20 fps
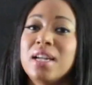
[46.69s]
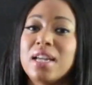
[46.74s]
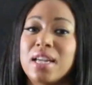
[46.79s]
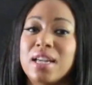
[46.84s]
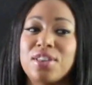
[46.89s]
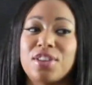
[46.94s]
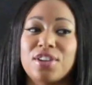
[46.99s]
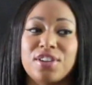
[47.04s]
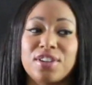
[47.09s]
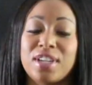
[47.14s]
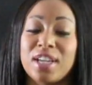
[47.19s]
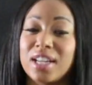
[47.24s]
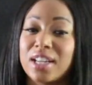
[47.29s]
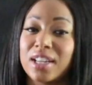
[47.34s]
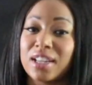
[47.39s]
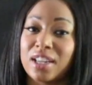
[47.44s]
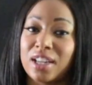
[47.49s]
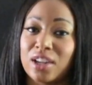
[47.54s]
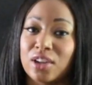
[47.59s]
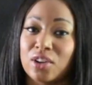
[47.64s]
Either
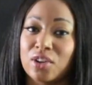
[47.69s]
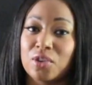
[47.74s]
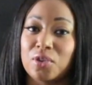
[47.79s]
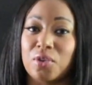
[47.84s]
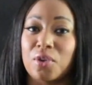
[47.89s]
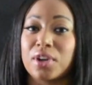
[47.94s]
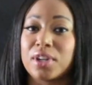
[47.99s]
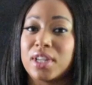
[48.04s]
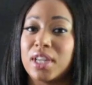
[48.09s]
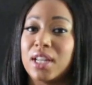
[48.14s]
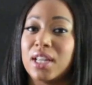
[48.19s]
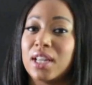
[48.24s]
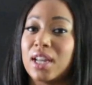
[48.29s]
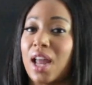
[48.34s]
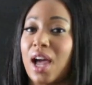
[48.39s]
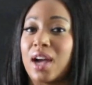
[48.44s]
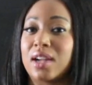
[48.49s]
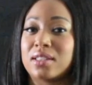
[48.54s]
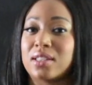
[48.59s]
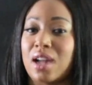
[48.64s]
getting killed or getting
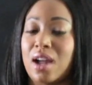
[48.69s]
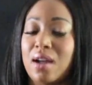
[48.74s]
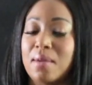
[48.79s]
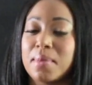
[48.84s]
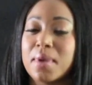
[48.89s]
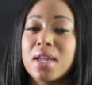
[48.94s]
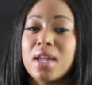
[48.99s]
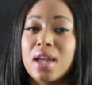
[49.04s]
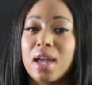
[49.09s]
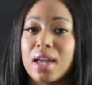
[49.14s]
locked up